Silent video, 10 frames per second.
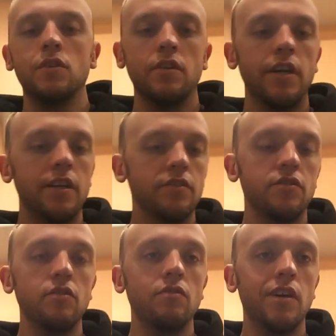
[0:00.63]
Alright,
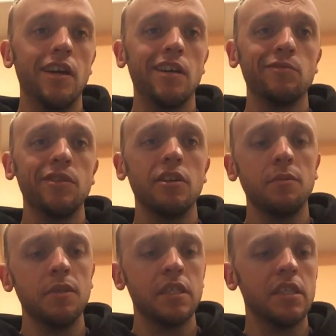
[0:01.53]
so
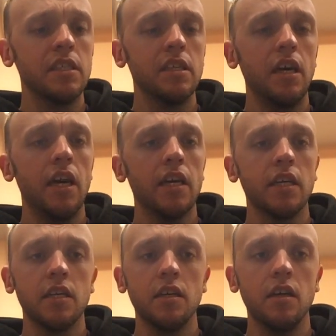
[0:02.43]
re-gripping a stick.
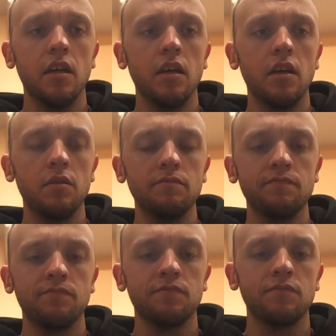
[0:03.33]

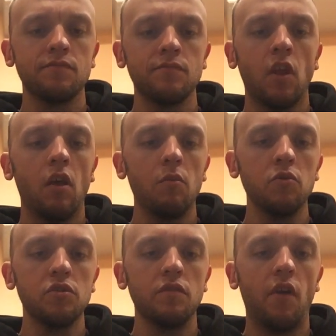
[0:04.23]

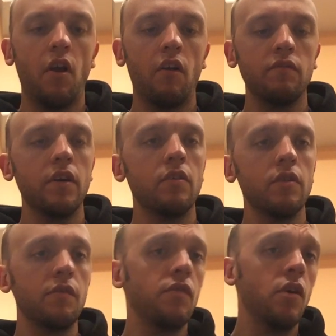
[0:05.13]
Most of our
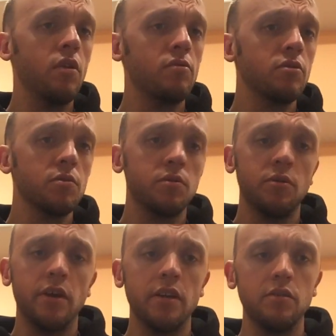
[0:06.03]
veteran followers will
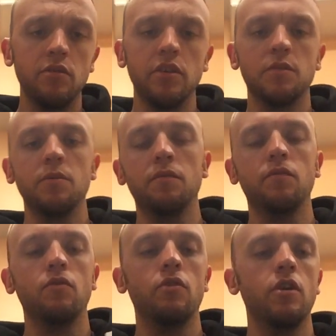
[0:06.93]
know how to do this, but
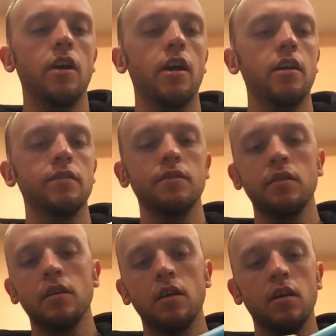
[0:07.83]
for
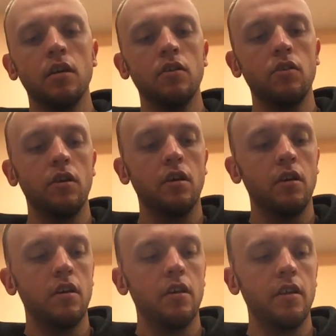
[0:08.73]

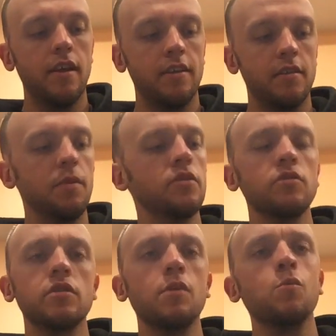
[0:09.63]
the
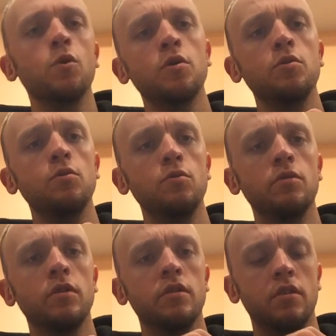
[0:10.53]
special someone who
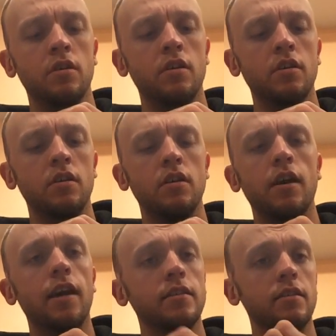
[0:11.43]

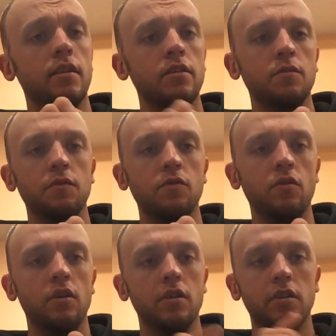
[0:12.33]
hasn't done this
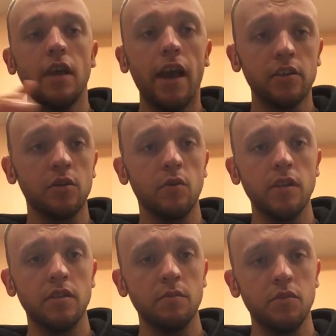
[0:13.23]
before, it's actually
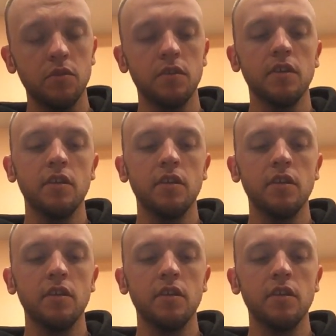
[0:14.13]
quite simple.